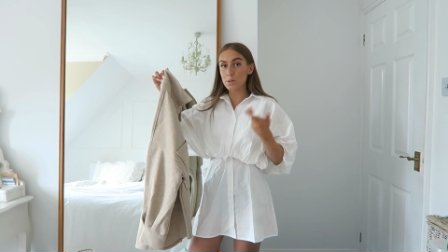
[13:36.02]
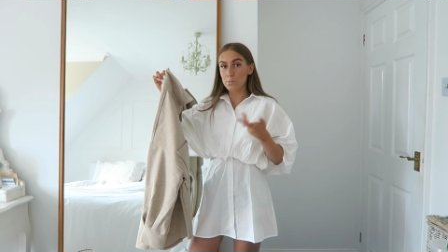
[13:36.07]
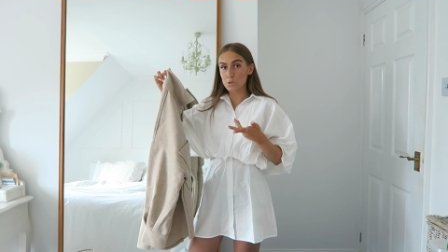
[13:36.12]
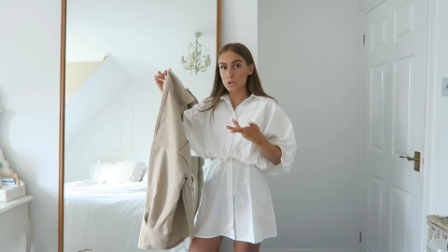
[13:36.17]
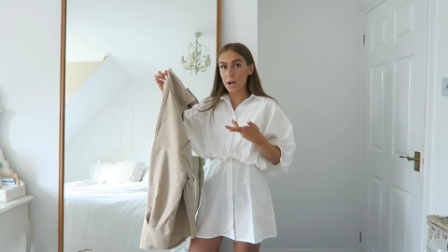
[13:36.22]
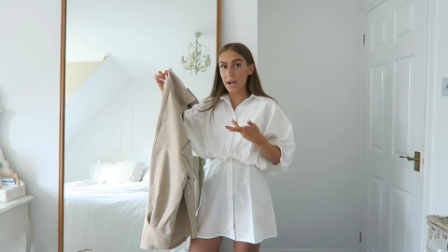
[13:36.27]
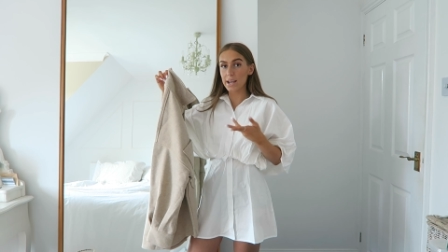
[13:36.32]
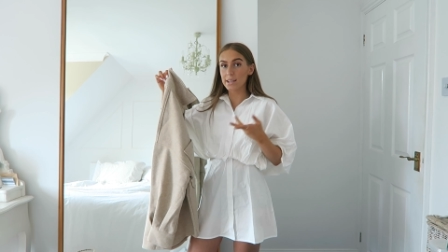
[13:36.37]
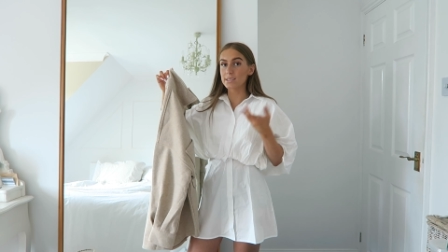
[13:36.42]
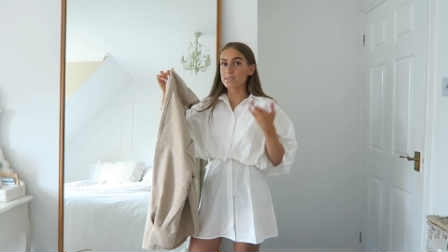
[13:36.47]
top
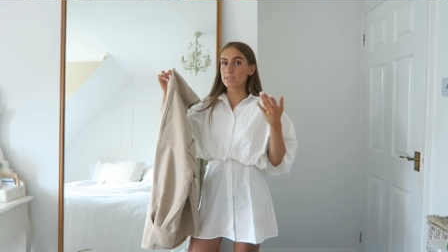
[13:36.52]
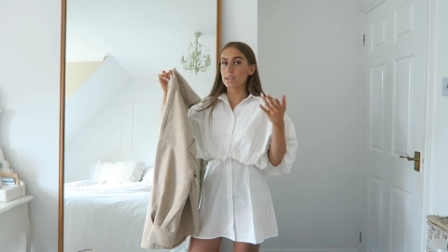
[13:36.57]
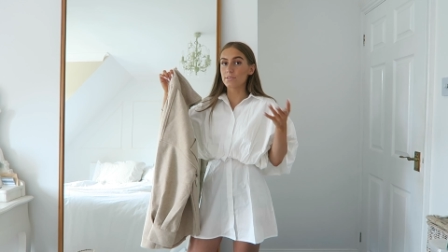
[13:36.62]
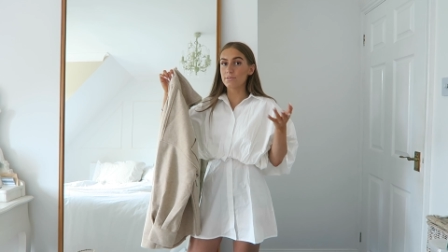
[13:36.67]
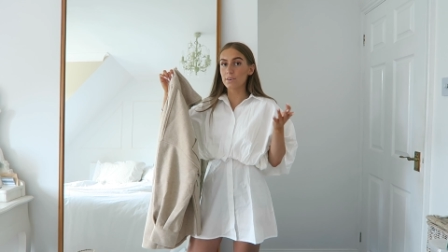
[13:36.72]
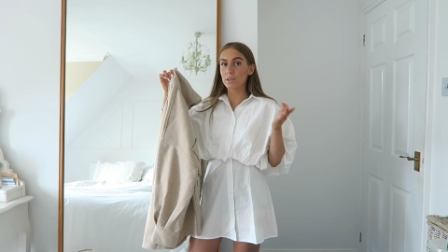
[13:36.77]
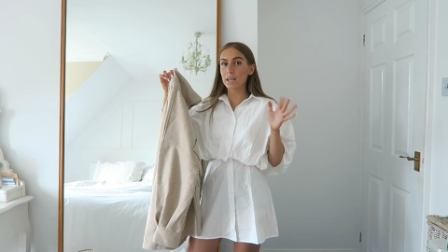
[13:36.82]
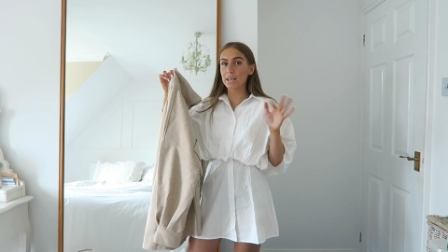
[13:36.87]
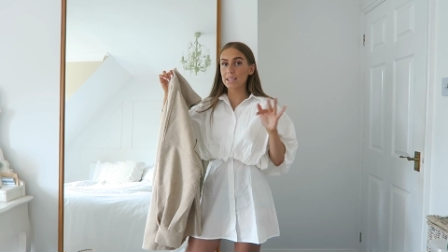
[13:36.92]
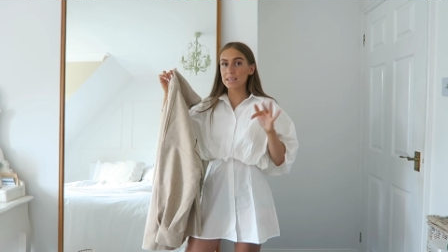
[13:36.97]
trainers, I
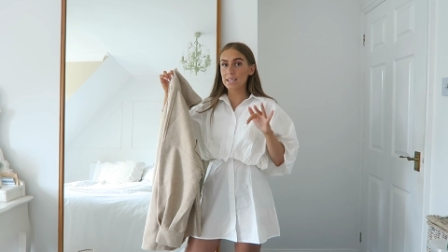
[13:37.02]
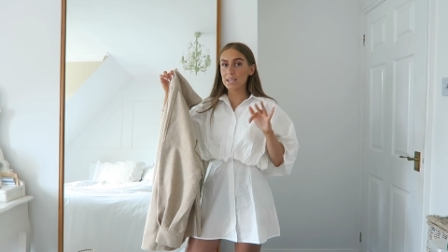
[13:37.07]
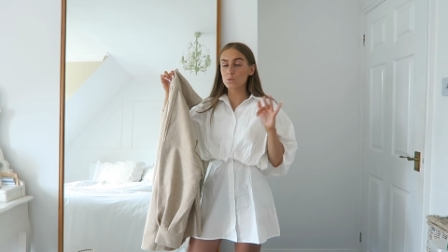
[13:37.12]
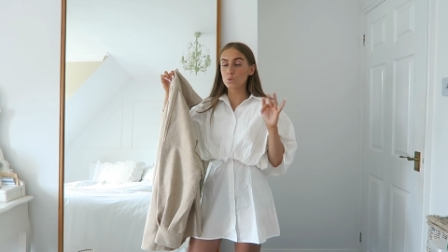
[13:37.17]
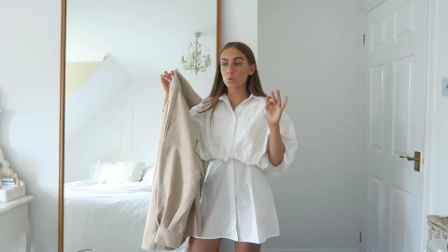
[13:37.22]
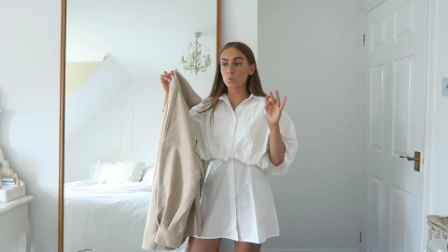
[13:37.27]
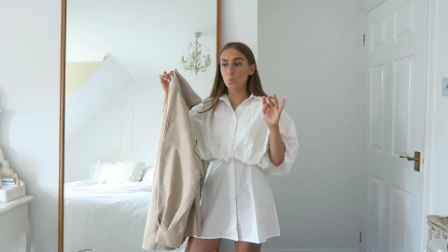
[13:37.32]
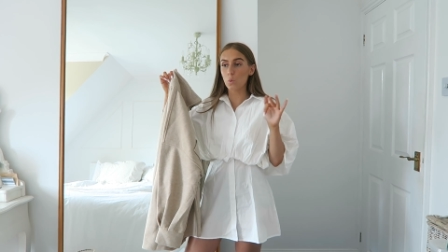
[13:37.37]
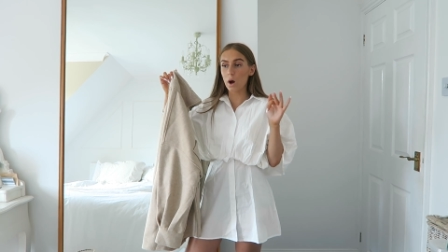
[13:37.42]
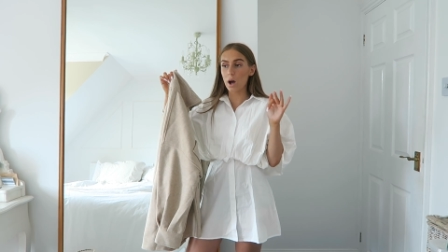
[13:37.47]
feel like
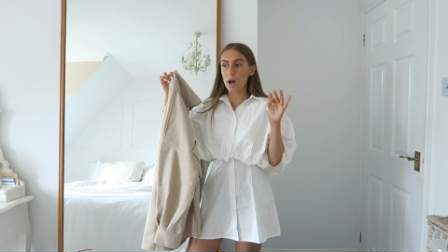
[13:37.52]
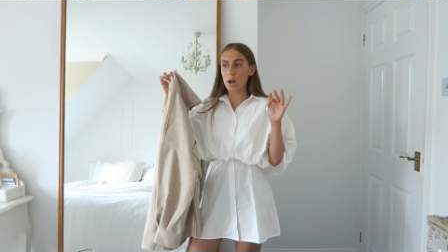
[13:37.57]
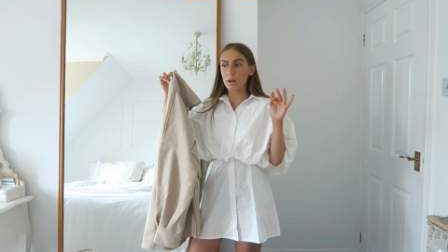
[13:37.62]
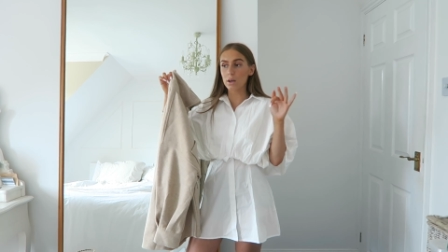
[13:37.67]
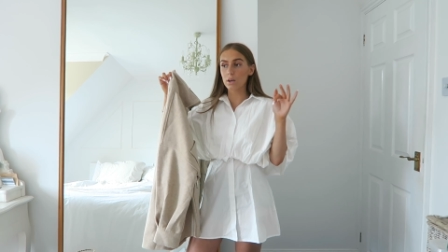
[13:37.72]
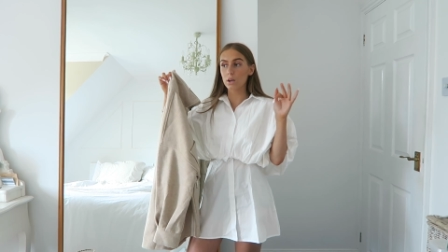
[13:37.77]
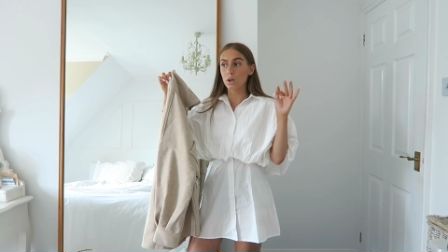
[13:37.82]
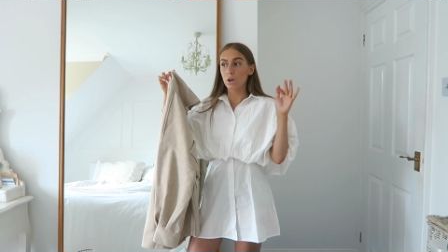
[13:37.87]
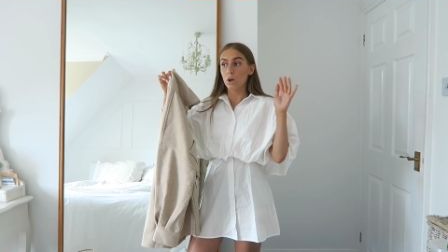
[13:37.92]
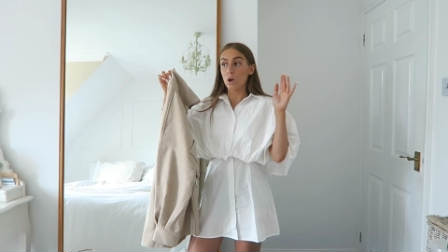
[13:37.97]
these would
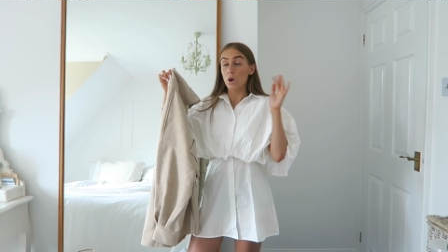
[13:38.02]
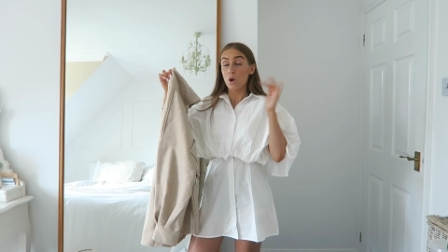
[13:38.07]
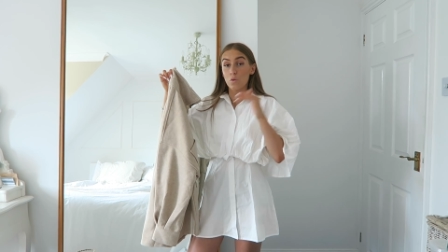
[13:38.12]
work